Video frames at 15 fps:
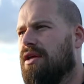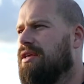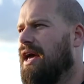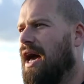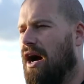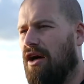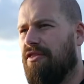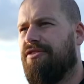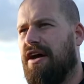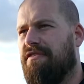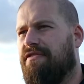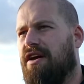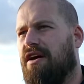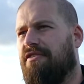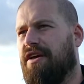Yeah, I
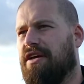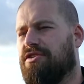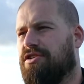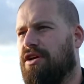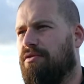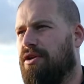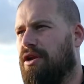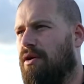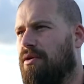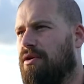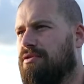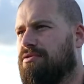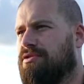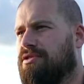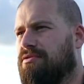think so.
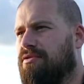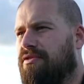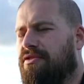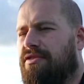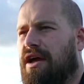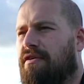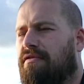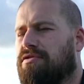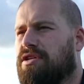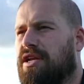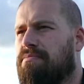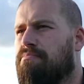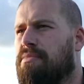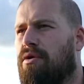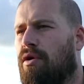As they obviously
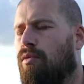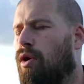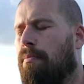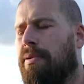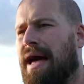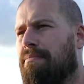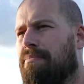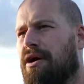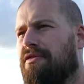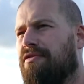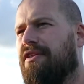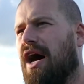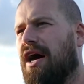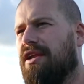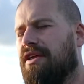mirror what Blackburn
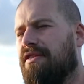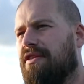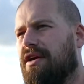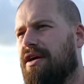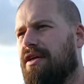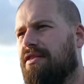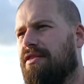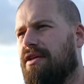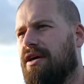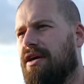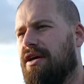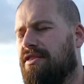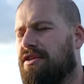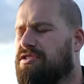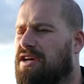done in
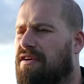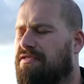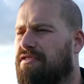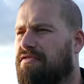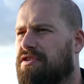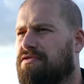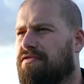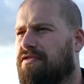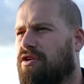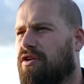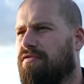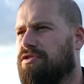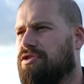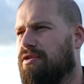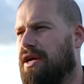the Southern Division for
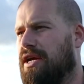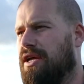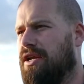Coventry,